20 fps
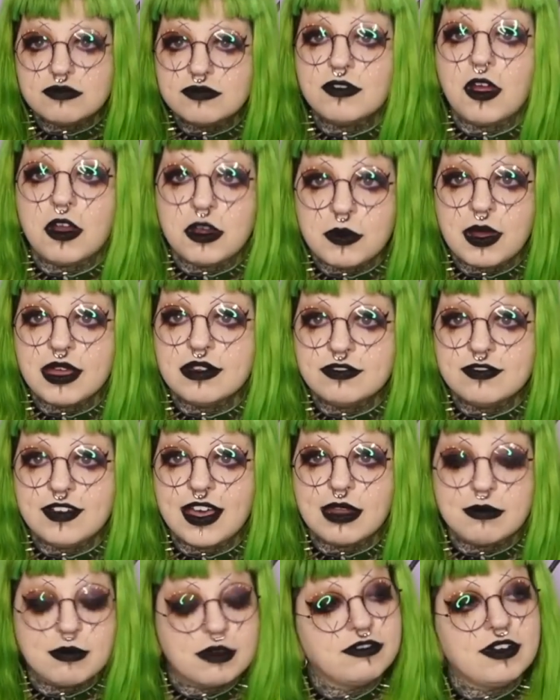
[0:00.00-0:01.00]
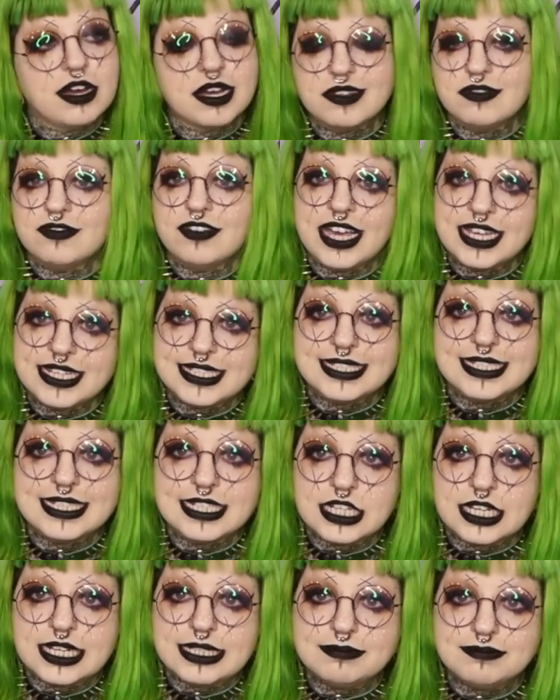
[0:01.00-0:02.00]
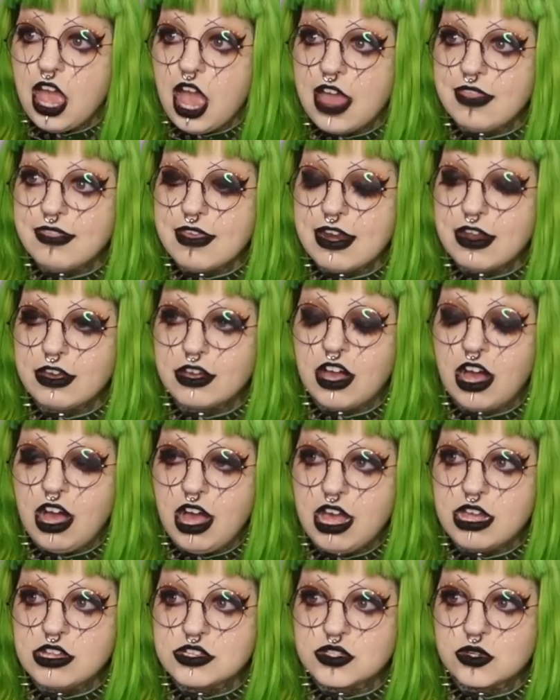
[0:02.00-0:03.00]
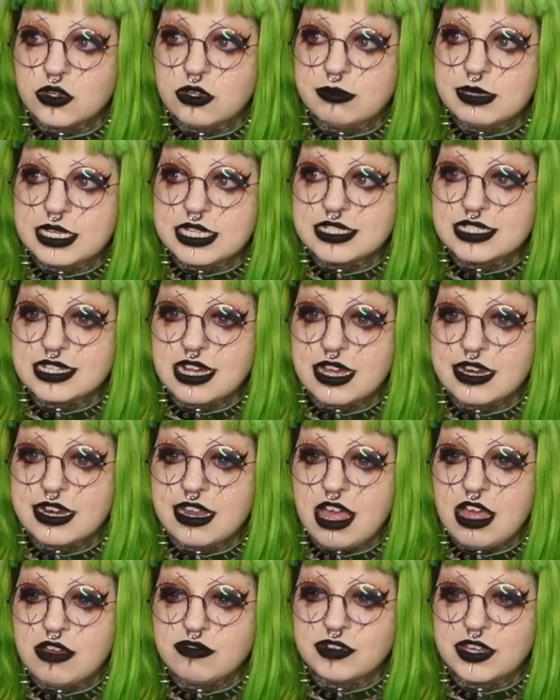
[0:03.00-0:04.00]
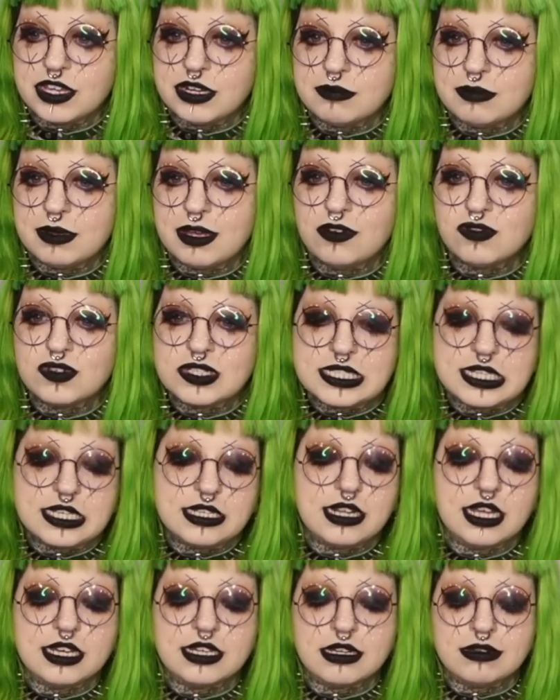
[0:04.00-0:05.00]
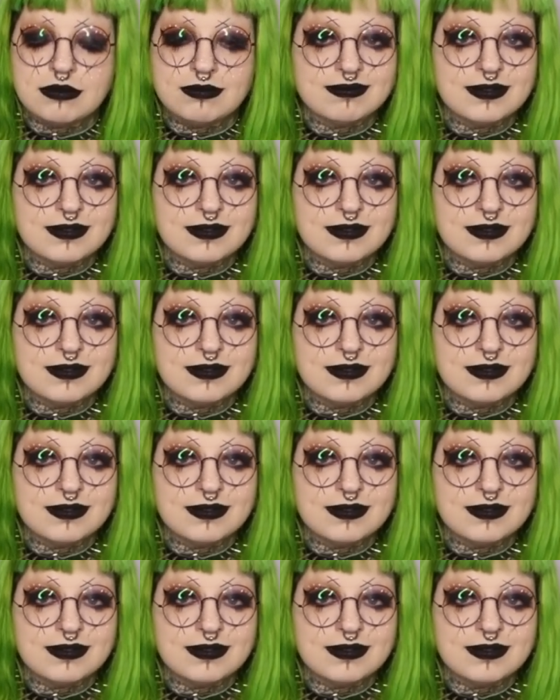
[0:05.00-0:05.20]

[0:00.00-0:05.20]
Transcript: only went and fell on my fucking face didn't I and then a car saw me and started laughing but obviously like